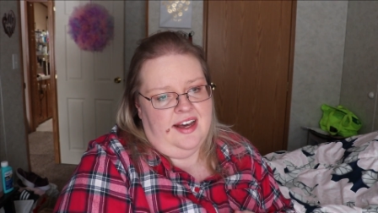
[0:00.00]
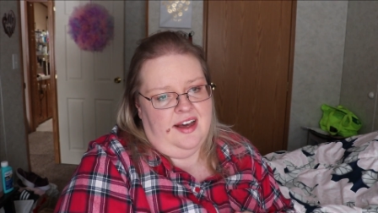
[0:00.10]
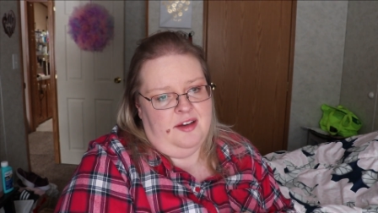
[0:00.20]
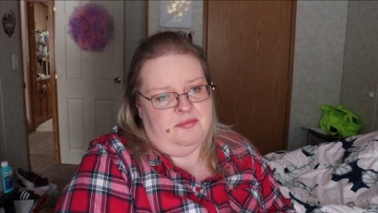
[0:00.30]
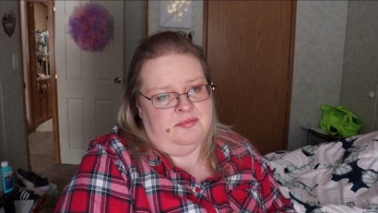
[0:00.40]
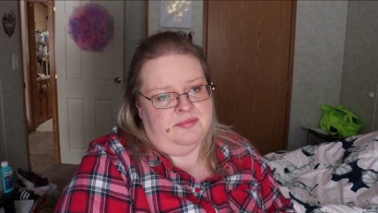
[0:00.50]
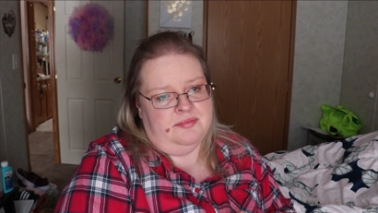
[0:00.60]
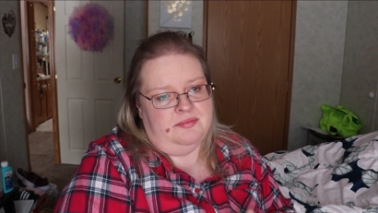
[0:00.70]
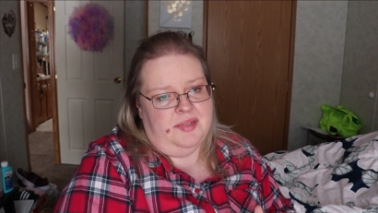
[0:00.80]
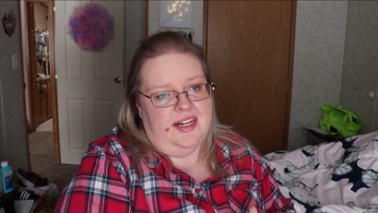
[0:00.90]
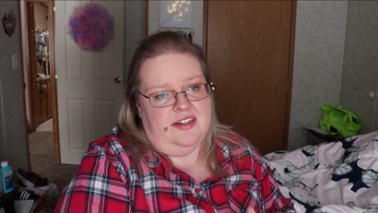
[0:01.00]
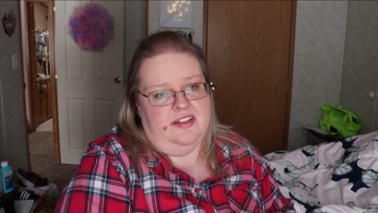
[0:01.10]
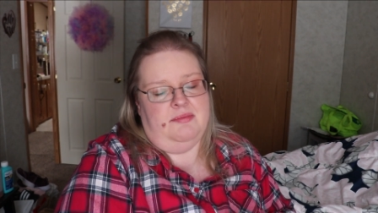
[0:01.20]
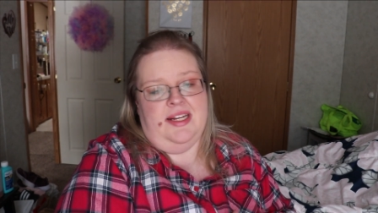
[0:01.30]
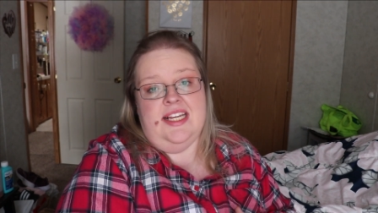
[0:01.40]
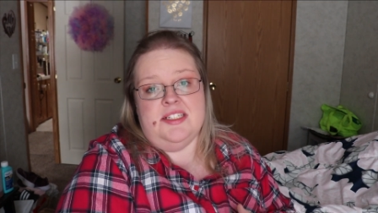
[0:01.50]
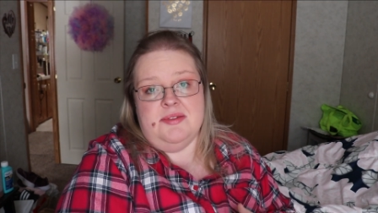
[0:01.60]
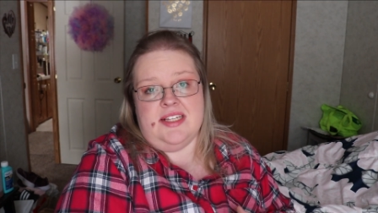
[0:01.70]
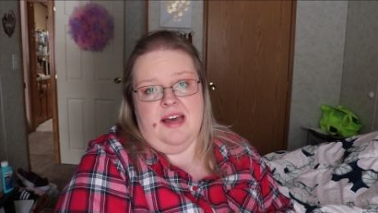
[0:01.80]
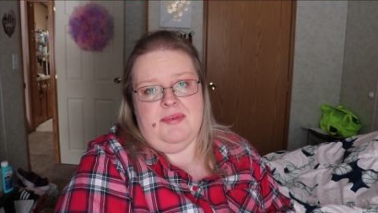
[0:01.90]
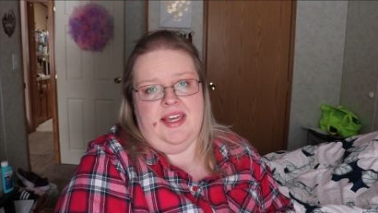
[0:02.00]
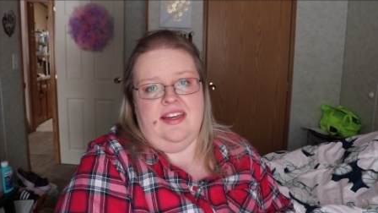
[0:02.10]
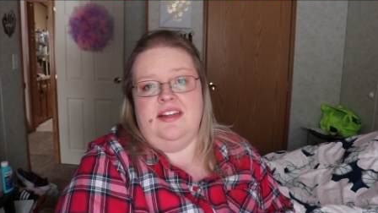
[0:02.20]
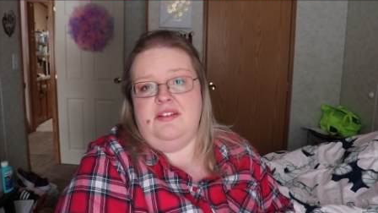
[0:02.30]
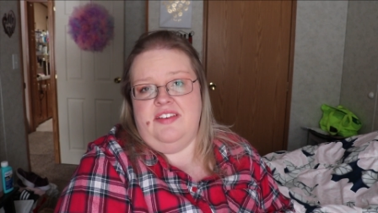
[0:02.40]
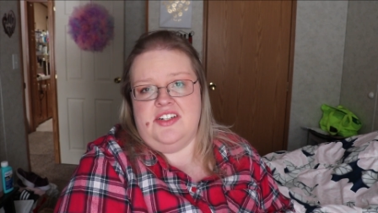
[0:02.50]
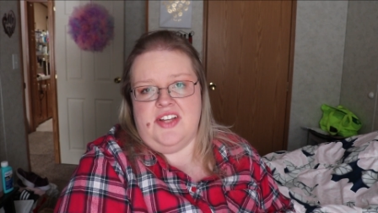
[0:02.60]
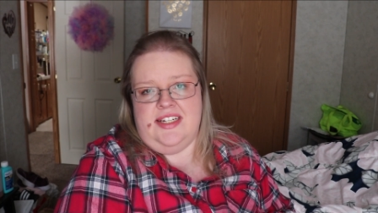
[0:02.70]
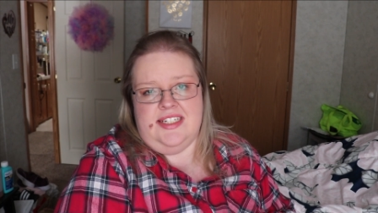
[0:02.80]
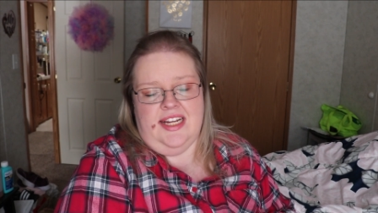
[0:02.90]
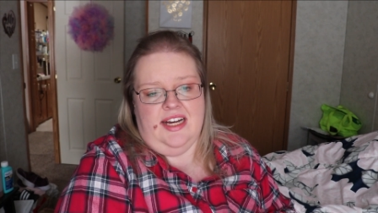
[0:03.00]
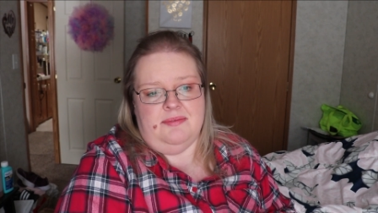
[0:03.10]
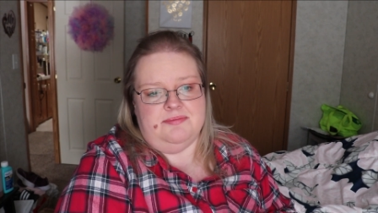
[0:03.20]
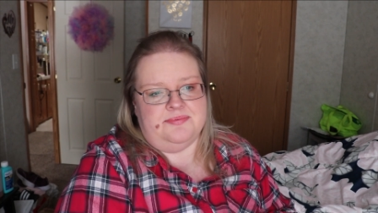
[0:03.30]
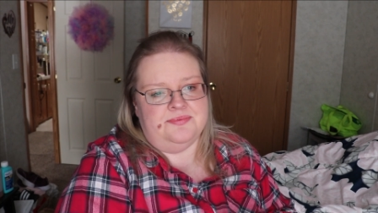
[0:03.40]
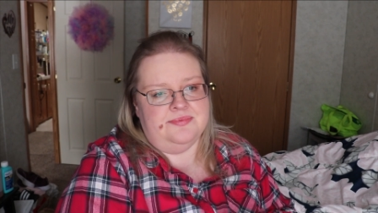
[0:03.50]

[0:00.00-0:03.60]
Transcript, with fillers: Um, but I knew that my niece was coming and eventually I had to get up.